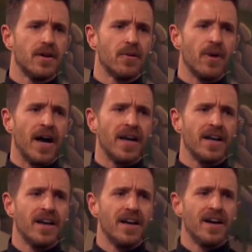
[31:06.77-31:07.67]
right?
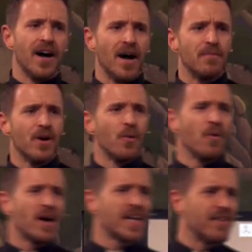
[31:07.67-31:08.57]
Um, we
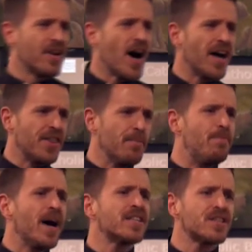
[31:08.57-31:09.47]
want to give God the
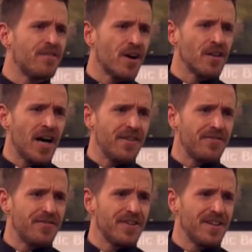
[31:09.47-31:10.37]
best of our
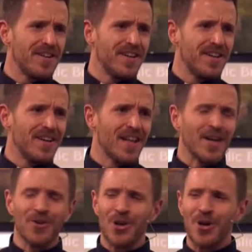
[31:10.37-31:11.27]
life.
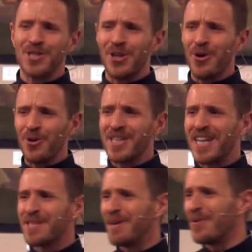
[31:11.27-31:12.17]
Like you'll notice in the Old
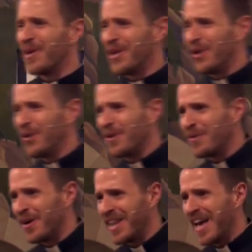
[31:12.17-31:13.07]
Testament when, you,
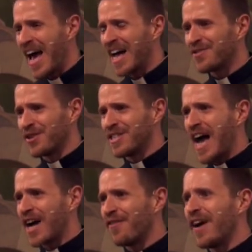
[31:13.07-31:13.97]
when they asked for a
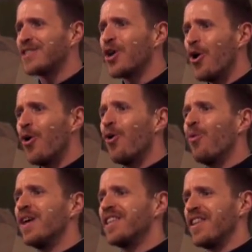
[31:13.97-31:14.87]
sacrifice,
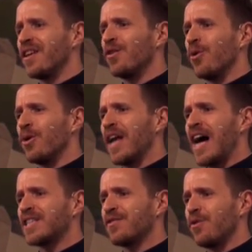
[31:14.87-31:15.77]
what did the Lord
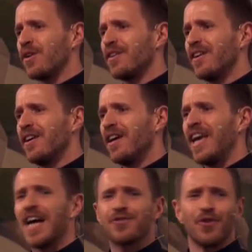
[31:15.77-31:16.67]
ask for? He
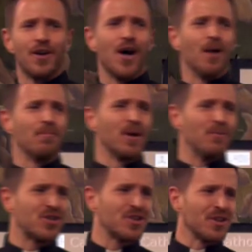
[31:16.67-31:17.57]
asked for an
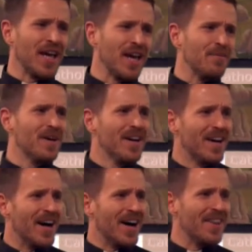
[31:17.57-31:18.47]
unblemished lamb
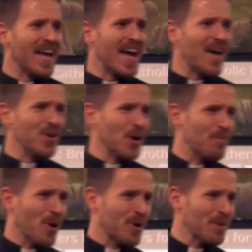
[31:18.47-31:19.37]
uh, that had no
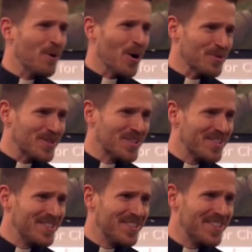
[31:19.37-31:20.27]
broken bones.
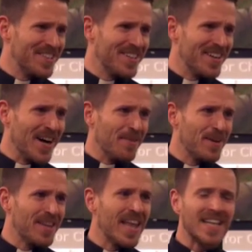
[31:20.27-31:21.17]
Um,
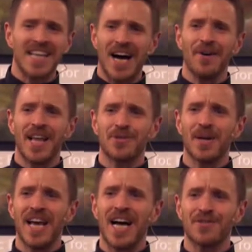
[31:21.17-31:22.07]
that's, how, that's what
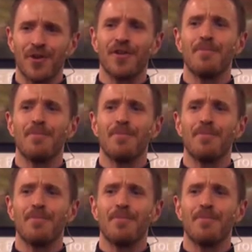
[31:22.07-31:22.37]
he asked for for the